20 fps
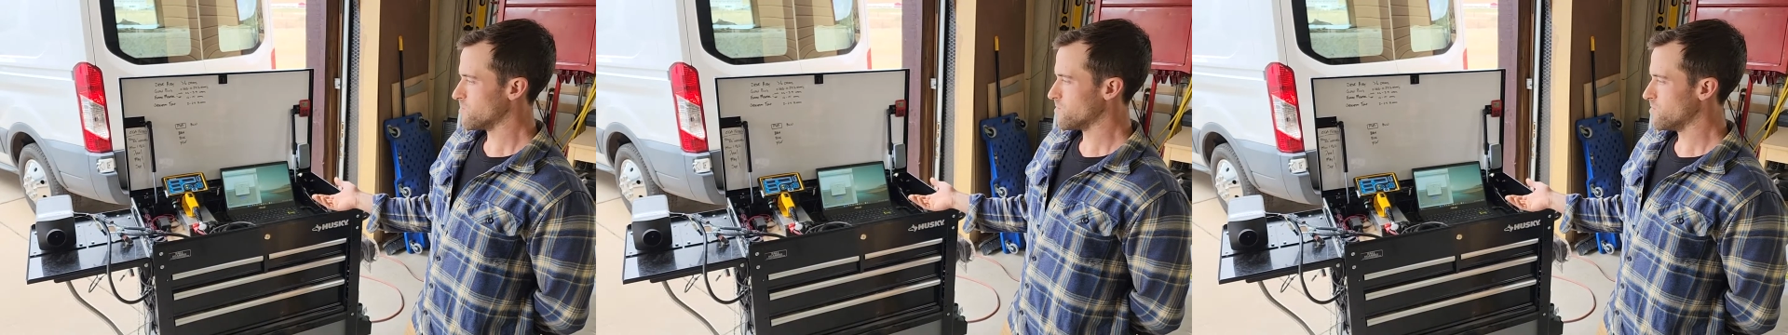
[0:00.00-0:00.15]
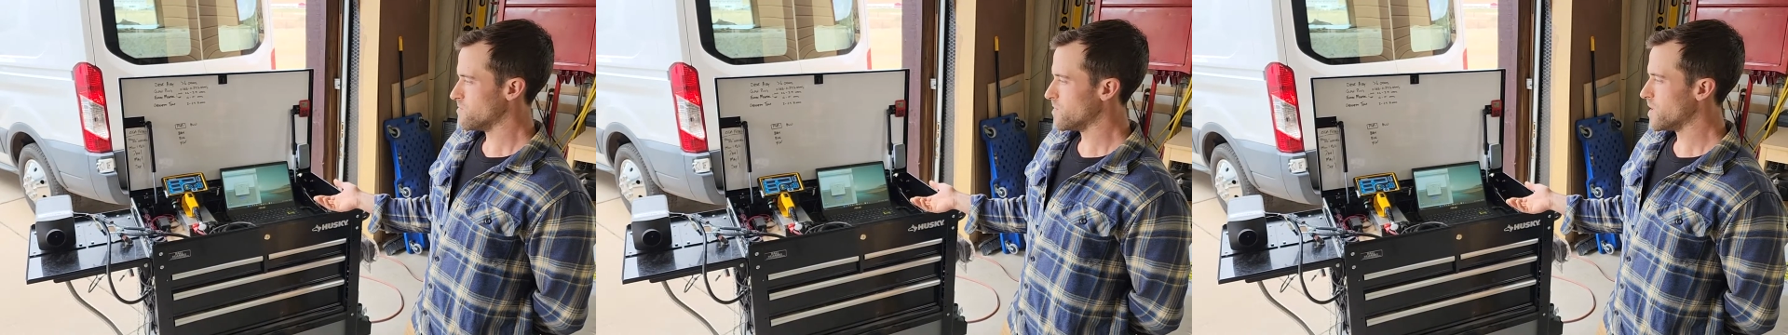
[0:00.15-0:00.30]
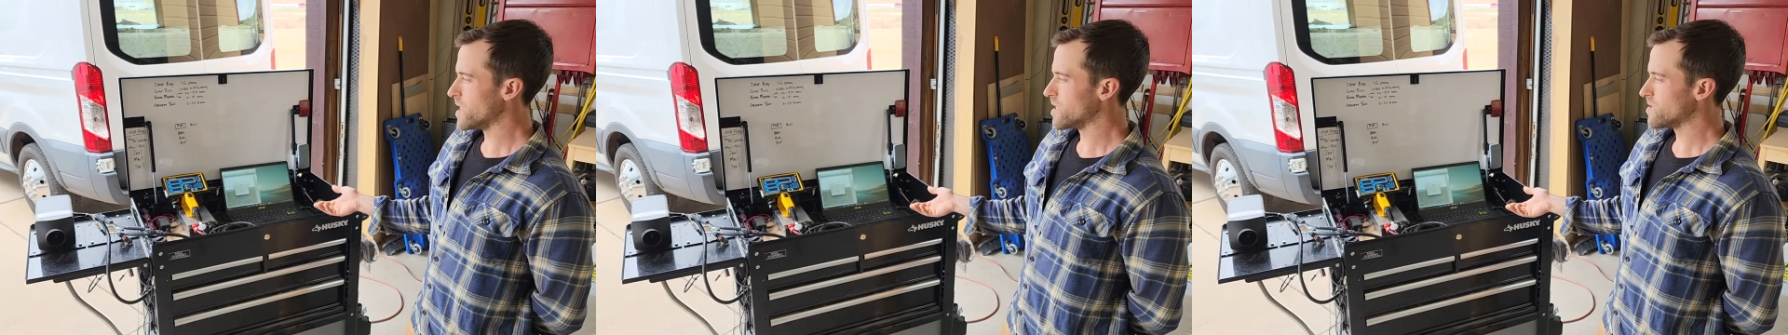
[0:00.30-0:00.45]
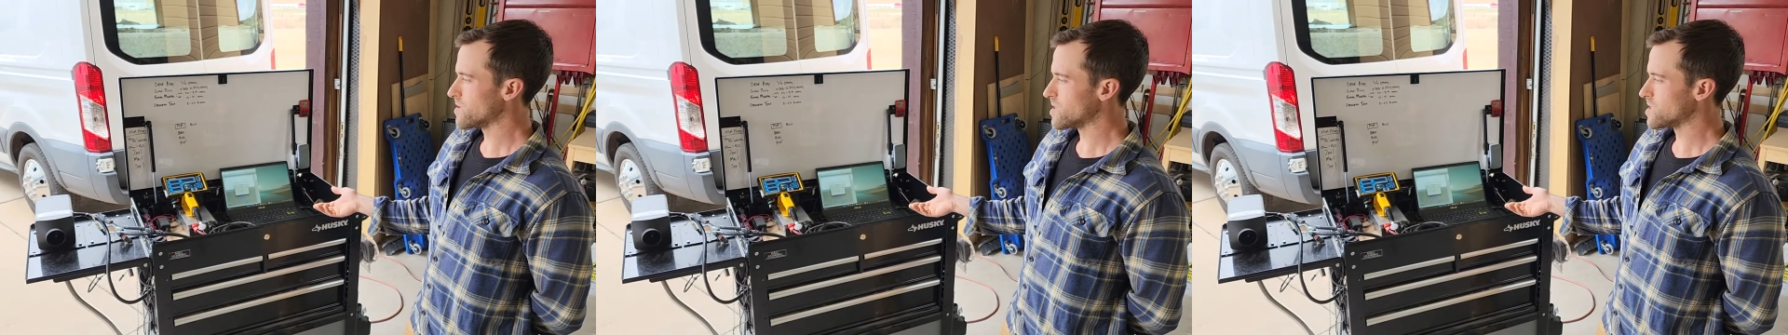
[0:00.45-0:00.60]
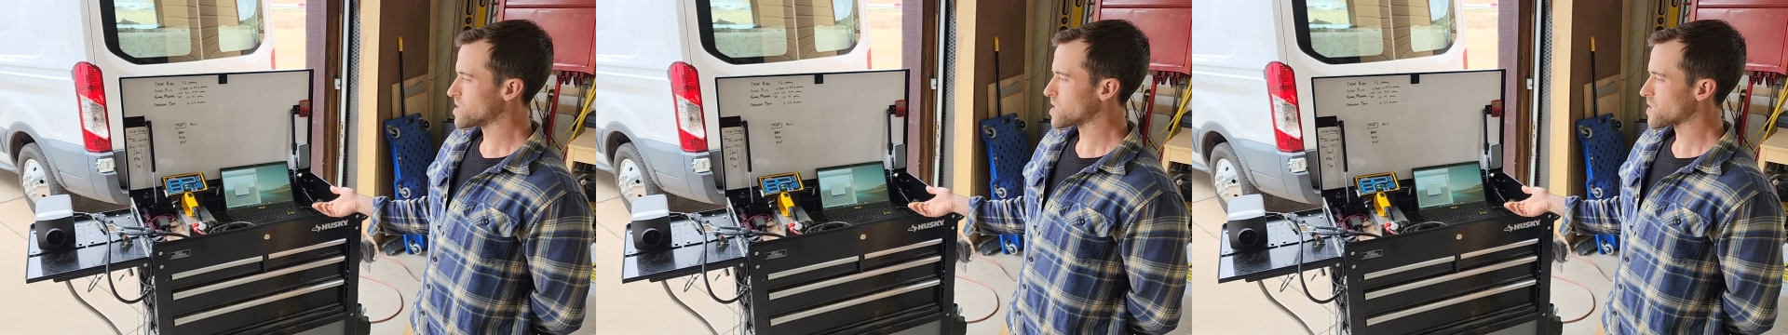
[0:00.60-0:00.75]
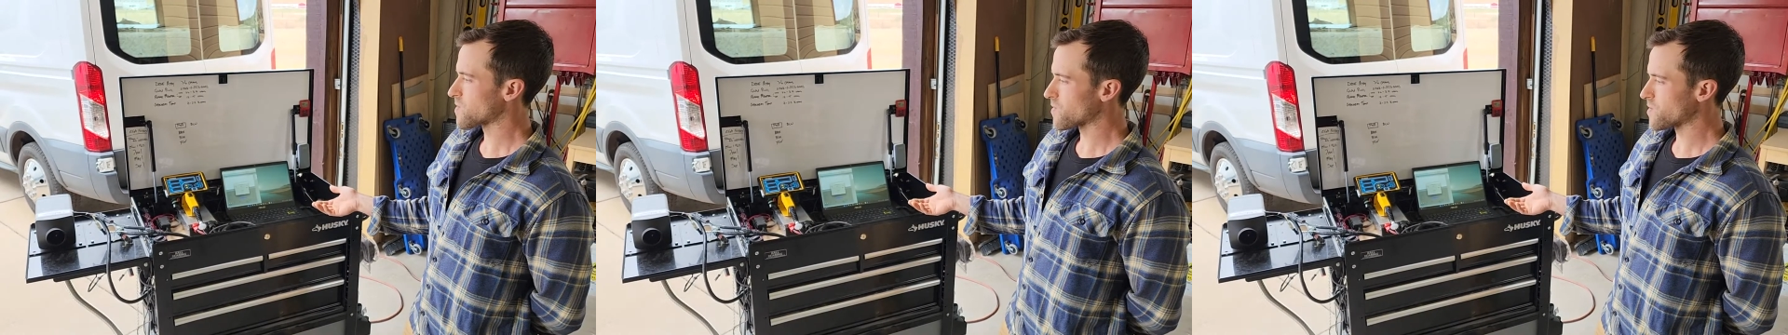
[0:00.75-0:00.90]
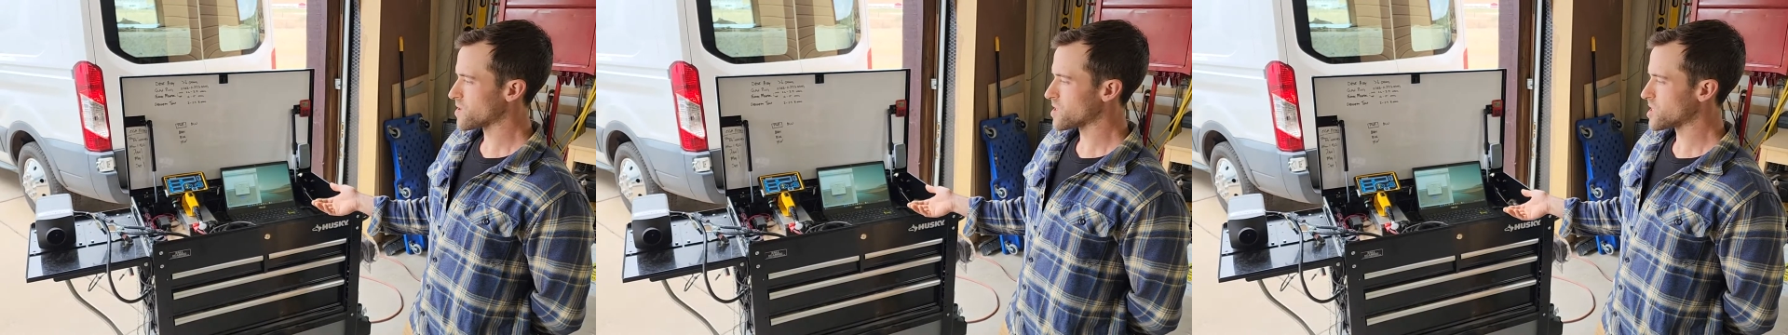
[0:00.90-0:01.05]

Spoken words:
mainly just for the